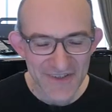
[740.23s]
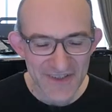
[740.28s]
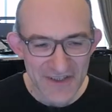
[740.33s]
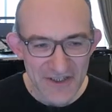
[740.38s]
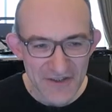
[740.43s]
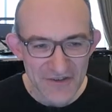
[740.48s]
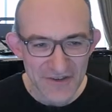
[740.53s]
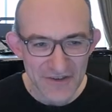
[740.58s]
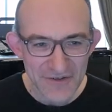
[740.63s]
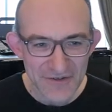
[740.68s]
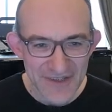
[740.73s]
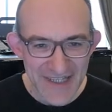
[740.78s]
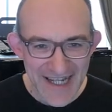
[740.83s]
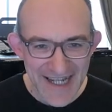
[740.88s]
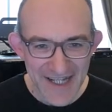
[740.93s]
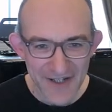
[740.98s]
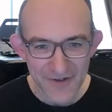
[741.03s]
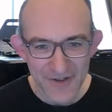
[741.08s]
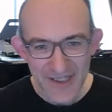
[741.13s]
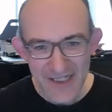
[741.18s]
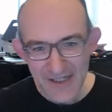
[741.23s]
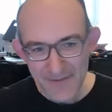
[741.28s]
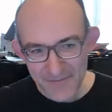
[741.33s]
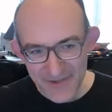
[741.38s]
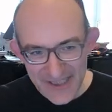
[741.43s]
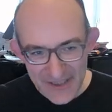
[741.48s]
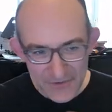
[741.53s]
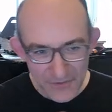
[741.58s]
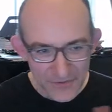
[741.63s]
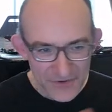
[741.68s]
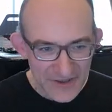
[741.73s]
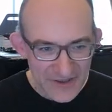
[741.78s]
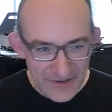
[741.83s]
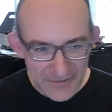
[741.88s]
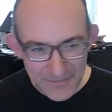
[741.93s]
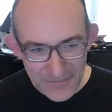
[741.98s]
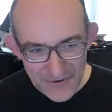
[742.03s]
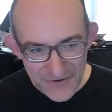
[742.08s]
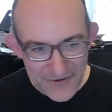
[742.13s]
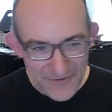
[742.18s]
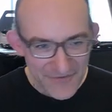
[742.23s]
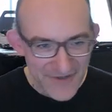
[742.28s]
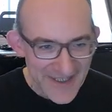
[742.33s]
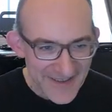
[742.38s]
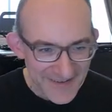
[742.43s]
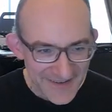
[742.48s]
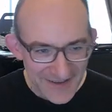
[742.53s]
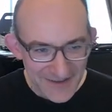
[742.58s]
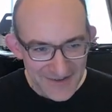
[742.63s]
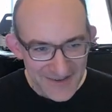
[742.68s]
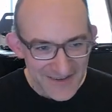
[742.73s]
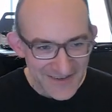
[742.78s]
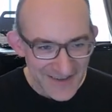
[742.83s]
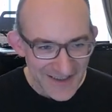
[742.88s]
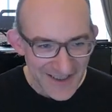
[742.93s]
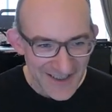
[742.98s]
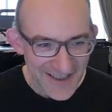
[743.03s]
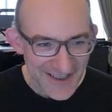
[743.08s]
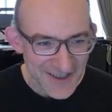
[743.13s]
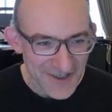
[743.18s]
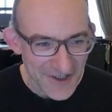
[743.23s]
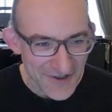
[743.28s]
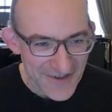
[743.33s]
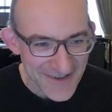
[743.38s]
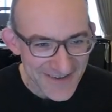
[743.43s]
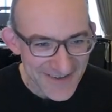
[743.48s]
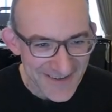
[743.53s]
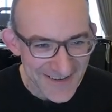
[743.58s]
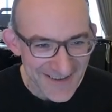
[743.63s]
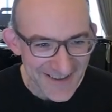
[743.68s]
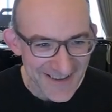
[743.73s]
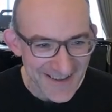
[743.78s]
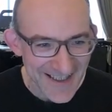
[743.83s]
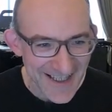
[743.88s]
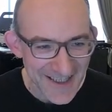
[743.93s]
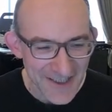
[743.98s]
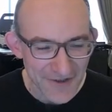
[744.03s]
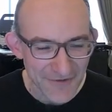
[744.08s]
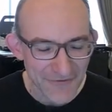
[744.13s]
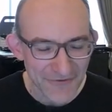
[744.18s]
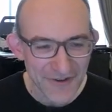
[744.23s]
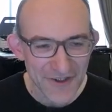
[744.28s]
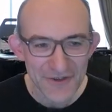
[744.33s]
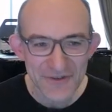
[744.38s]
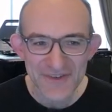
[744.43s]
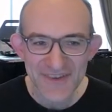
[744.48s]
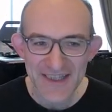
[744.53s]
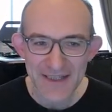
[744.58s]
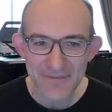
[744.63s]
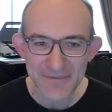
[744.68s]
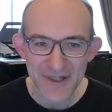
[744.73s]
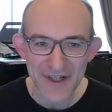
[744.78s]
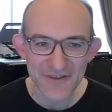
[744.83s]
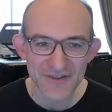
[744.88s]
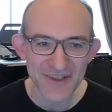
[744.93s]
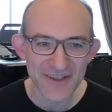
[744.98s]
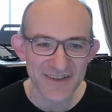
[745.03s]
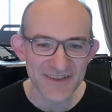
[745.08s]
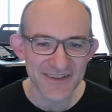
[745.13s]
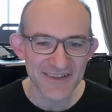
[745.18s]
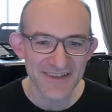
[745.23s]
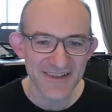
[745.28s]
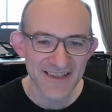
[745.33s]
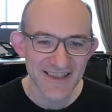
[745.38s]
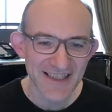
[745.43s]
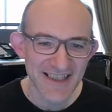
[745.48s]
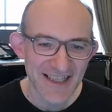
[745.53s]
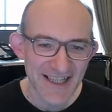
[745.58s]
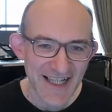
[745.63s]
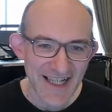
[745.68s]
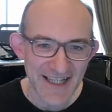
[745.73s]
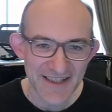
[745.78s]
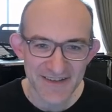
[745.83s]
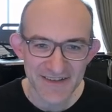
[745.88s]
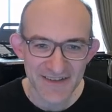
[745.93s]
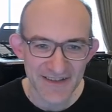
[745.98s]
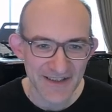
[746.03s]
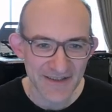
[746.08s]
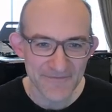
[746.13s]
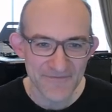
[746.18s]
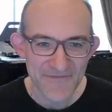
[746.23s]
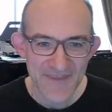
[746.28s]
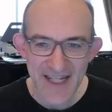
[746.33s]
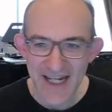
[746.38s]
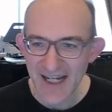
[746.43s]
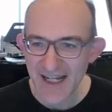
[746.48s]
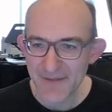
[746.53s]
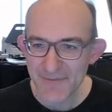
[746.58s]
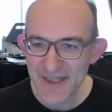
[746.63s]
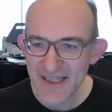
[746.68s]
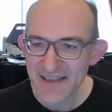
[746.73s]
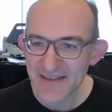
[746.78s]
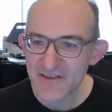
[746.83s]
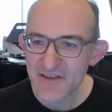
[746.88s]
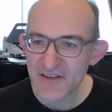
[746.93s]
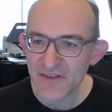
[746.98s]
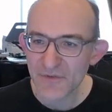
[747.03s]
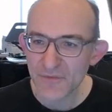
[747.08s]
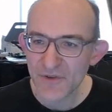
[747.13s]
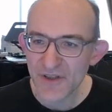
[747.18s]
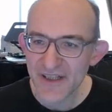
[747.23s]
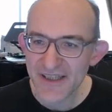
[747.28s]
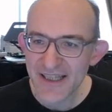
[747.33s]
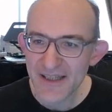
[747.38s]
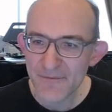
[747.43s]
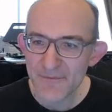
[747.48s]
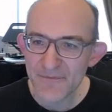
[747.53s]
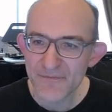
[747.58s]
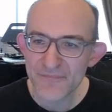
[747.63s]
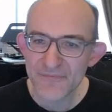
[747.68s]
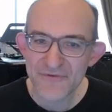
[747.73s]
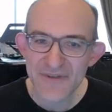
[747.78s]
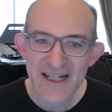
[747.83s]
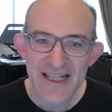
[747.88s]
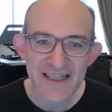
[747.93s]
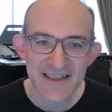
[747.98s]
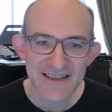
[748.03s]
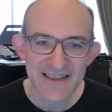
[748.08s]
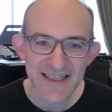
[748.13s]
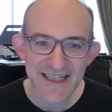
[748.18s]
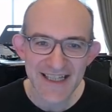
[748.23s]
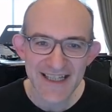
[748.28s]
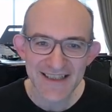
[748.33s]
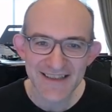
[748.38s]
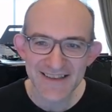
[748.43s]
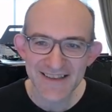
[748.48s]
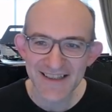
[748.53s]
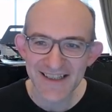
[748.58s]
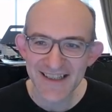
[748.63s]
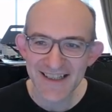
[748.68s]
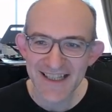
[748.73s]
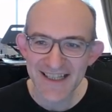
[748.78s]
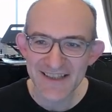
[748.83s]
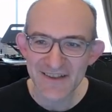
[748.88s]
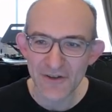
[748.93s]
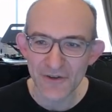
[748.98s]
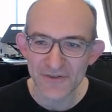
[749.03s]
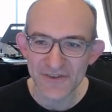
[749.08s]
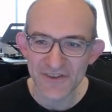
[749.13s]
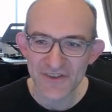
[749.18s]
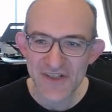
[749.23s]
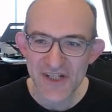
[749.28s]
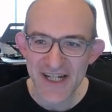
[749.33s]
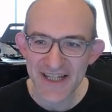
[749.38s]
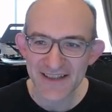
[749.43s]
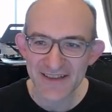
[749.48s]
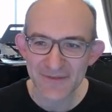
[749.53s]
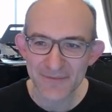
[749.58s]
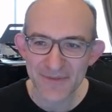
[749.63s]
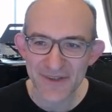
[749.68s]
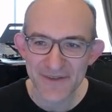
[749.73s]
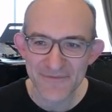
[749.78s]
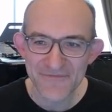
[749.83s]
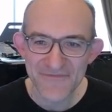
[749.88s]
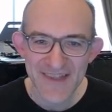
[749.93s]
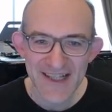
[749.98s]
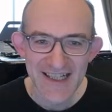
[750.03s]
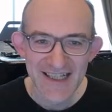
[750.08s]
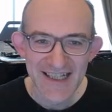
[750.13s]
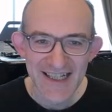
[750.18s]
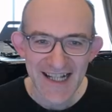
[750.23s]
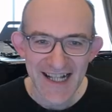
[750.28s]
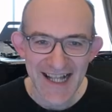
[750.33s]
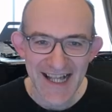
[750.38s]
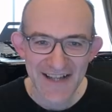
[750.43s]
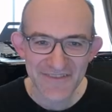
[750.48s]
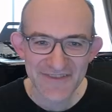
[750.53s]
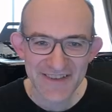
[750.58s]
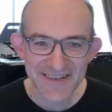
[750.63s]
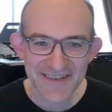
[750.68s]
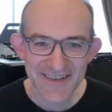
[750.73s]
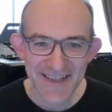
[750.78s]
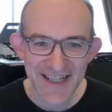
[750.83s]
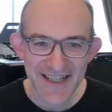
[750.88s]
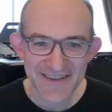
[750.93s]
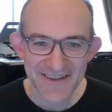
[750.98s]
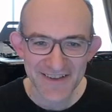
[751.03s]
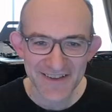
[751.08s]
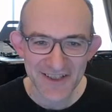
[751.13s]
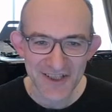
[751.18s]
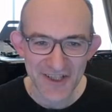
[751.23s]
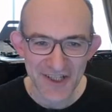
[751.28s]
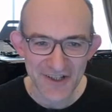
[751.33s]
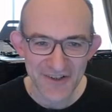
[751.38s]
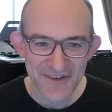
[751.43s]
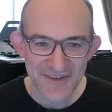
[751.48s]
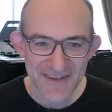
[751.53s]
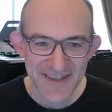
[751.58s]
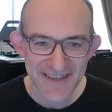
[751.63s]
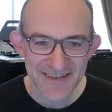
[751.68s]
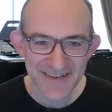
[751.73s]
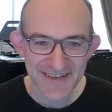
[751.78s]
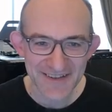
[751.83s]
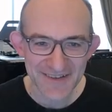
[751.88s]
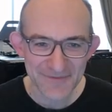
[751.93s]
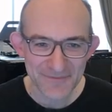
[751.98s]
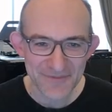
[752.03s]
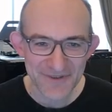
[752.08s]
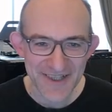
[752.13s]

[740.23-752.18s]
than you do now, but in order to put the risk and confuse the opponent. And it's just working brilliantly in odds chess. But I have to say that, you know, this is